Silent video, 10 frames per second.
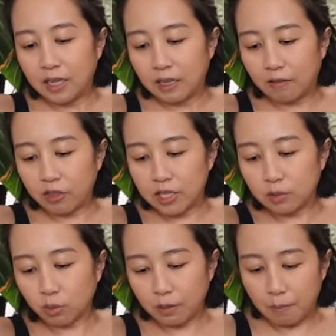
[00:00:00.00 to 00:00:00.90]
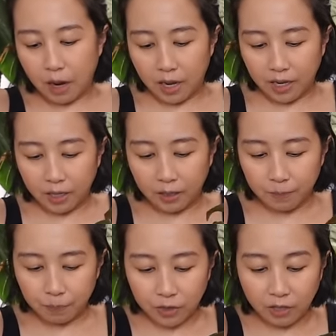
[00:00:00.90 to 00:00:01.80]

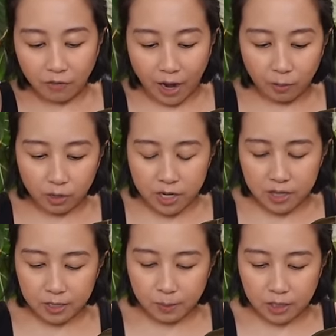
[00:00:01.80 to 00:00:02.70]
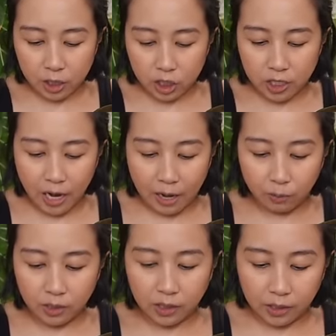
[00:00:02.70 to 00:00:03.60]
If I were in this position, I
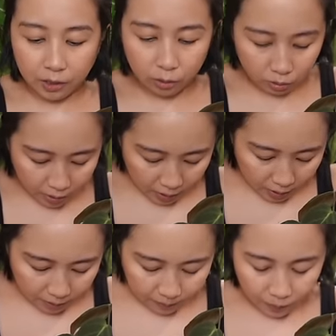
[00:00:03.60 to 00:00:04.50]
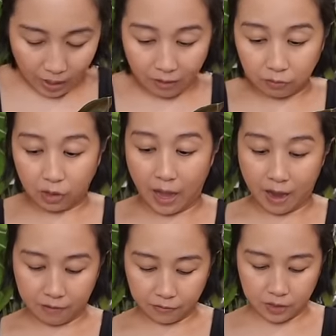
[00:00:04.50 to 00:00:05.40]
would literally have
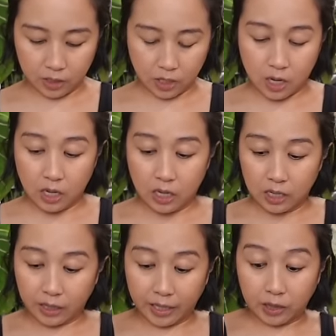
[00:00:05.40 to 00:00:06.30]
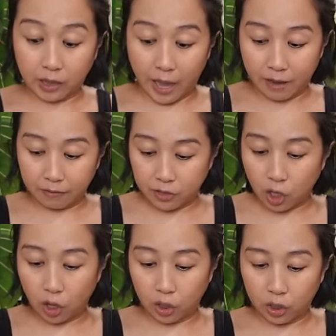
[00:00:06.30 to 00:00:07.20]
laughed. Like, laughed
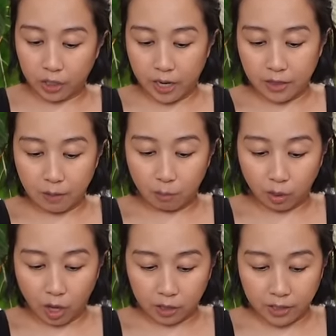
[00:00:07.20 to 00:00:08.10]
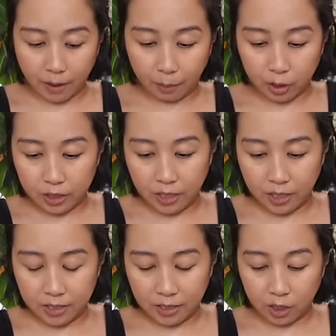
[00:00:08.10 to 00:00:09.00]
hard and then blocked that person
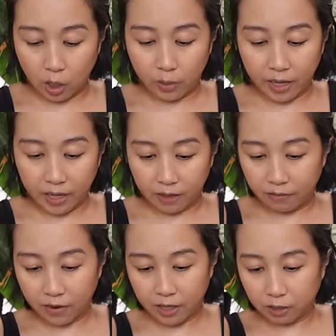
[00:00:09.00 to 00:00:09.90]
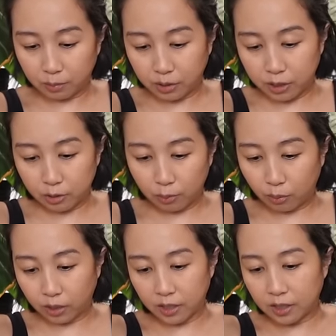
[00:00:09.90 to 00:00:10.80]
and said, go ahead and file a police
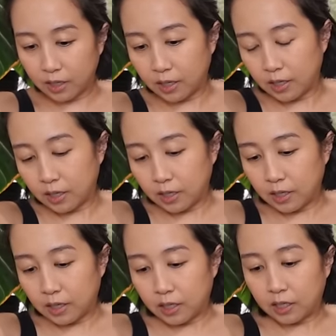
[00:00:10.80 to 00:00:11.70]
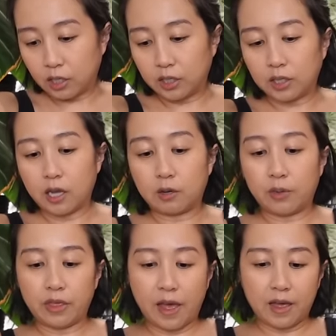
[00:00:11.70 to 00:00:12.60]
report. Good luck
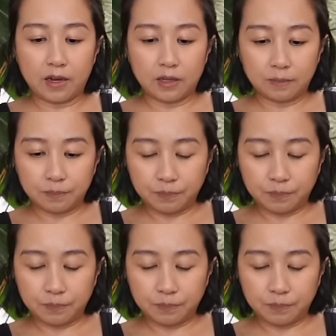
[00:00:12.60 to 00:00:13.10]
with that.